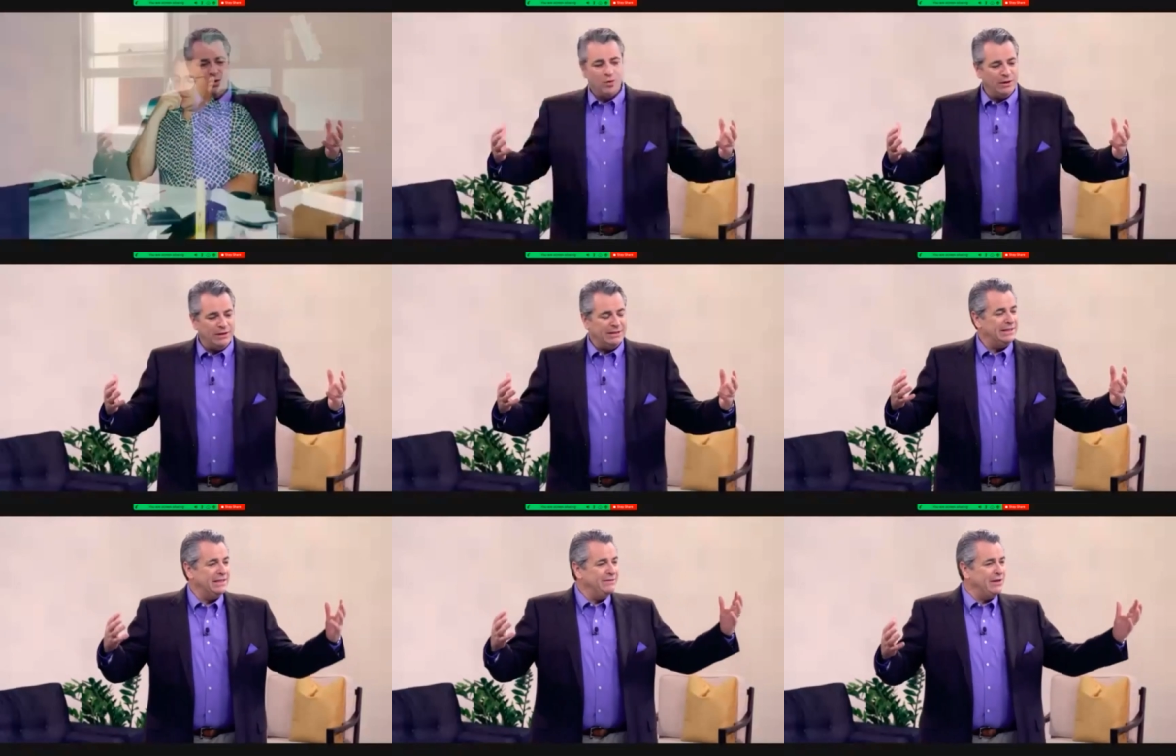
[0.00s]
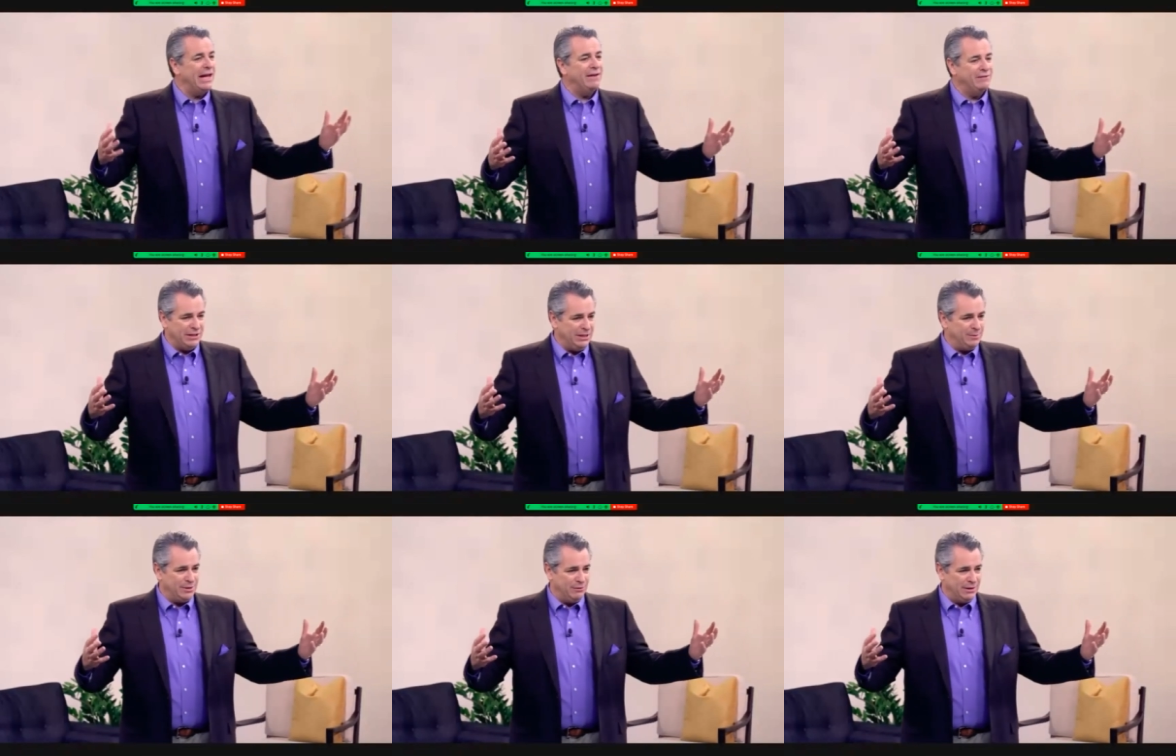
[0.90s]
when they didn't even have
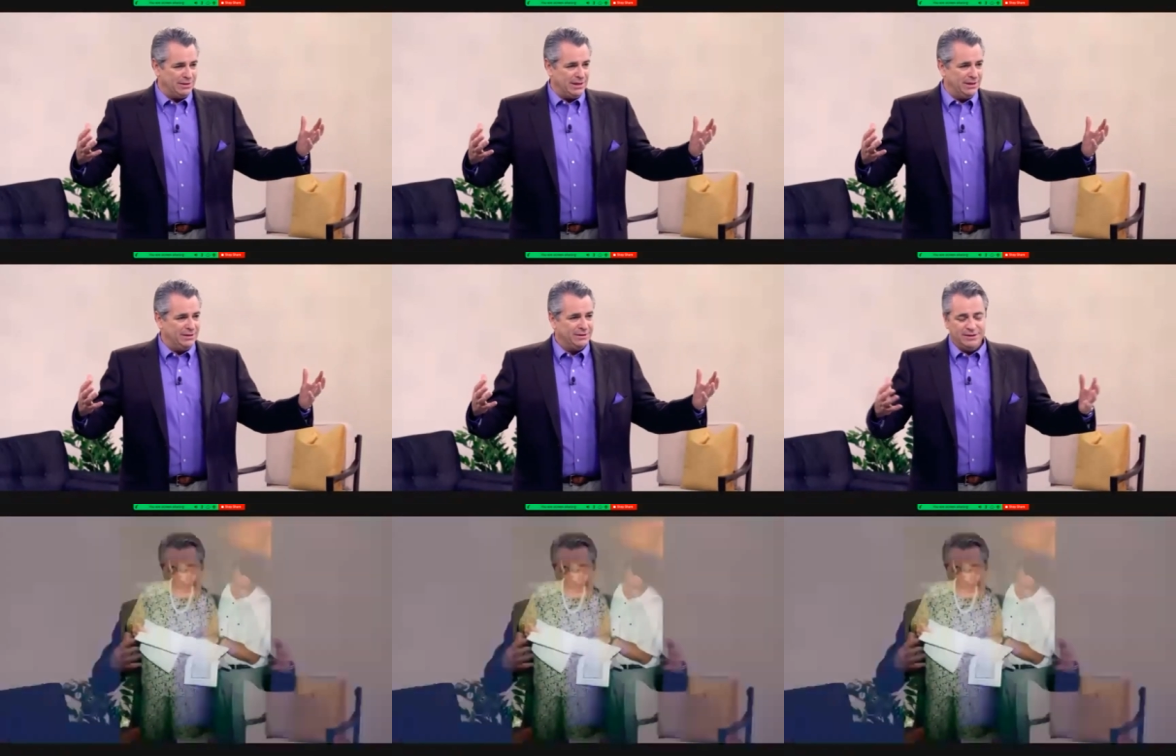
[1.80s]
teams in real estate.